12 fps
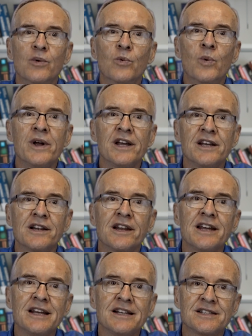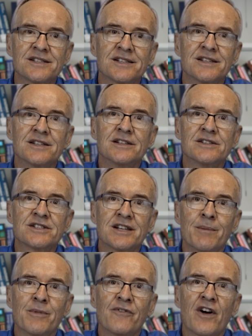we lease
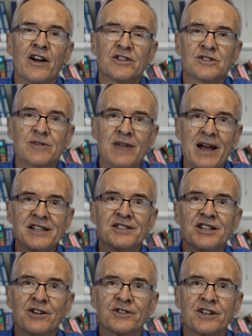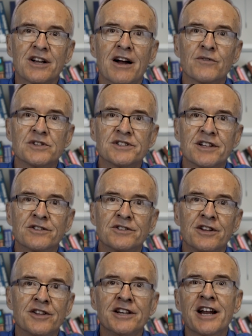some of our space here at the conference center
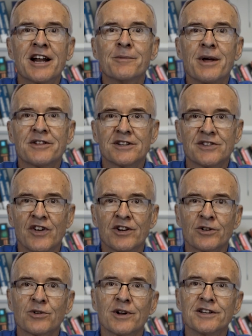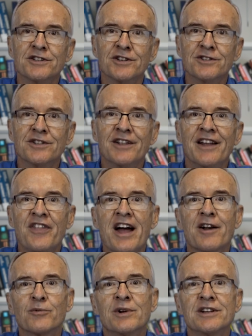to the United Methodist Federal Credit Union. And
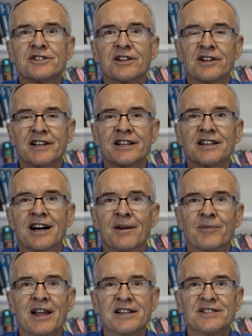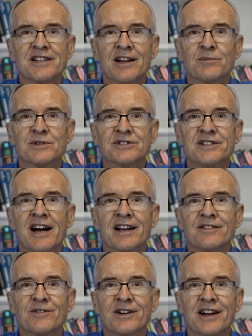that rental income, they said, was
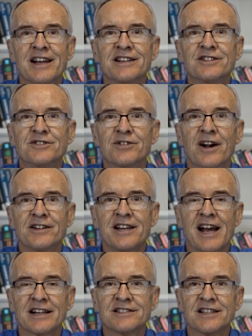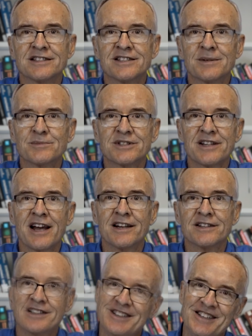not related to our tax-exempt
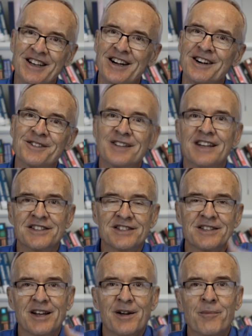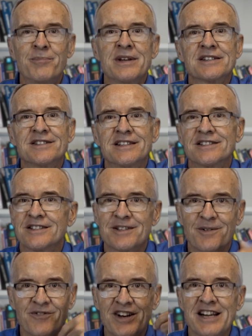status. Now, it's a business,
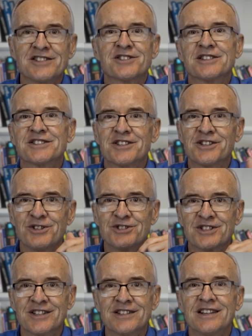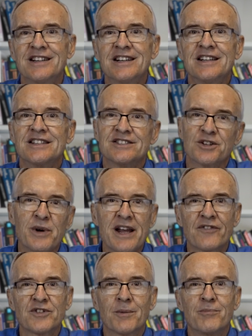it's a financial institution, so we
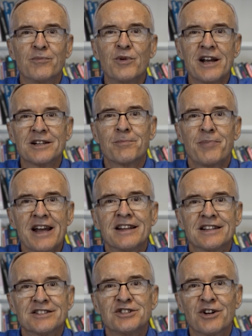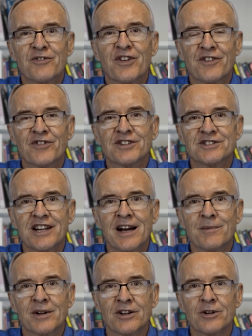had to pay this year for the first
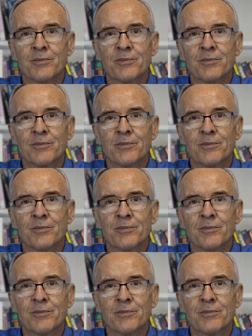time a little